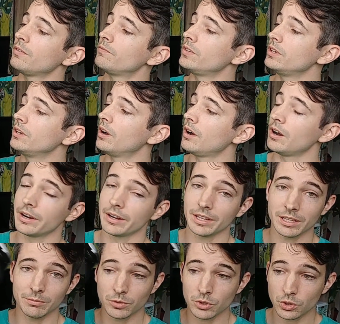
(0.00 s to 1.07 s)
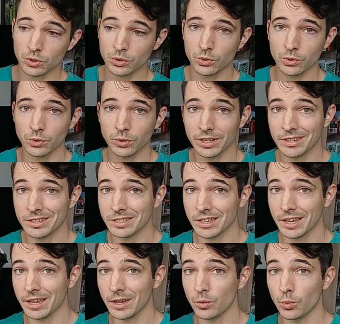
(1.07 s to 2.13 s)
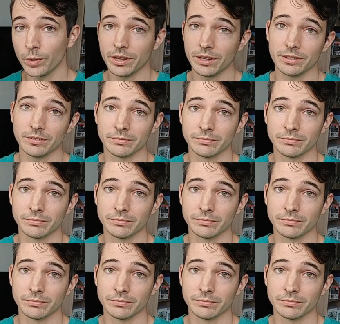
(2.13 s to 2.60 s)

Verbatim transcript: VR M2 is a win.